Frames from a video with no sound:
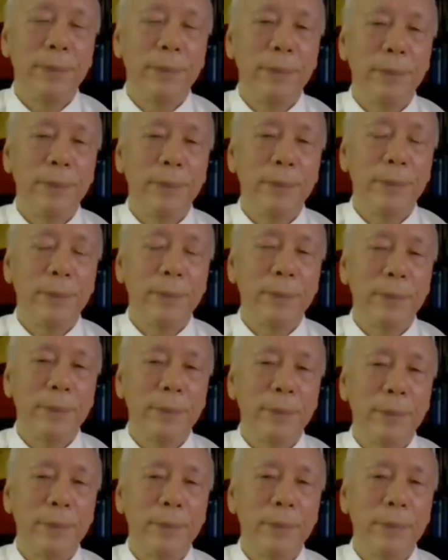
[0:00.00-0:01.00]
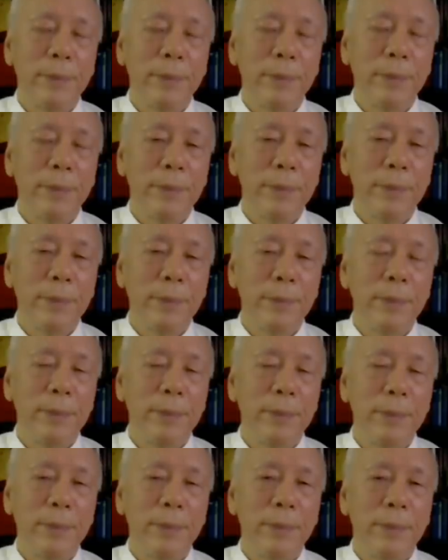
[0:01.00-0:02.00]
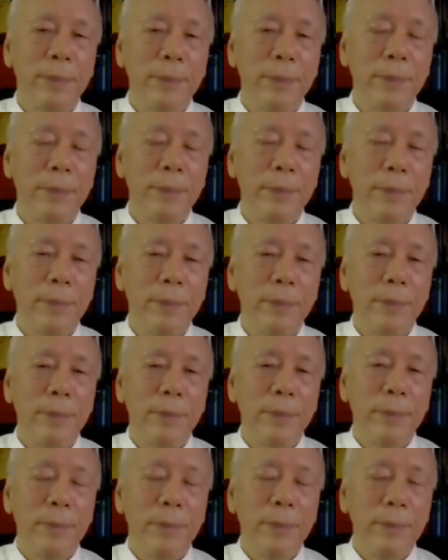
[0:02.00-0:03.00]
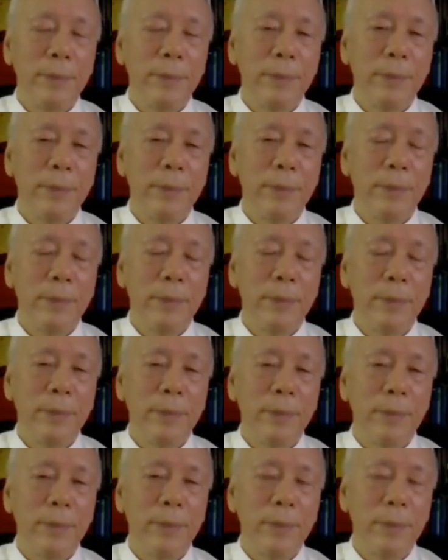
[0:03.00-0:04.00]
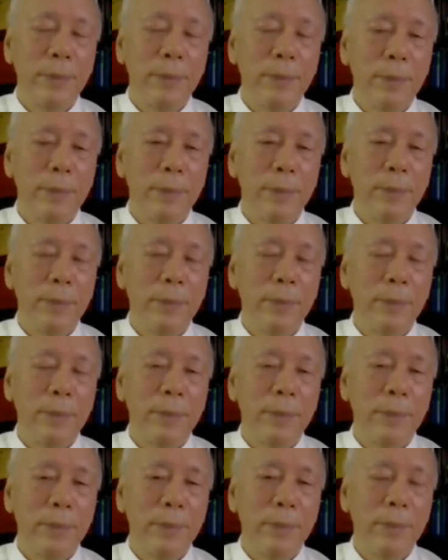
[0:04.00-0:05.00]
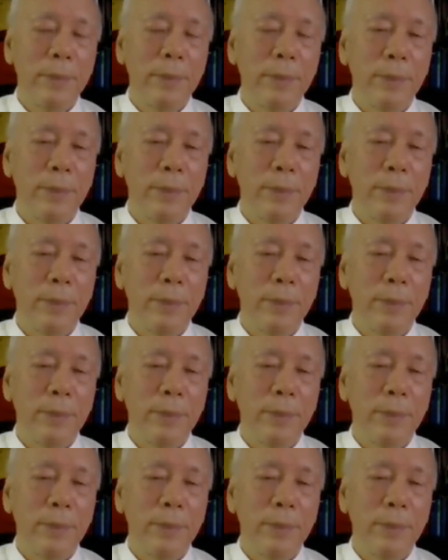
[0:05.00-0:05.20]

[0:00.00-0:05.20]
This person isn't speaking.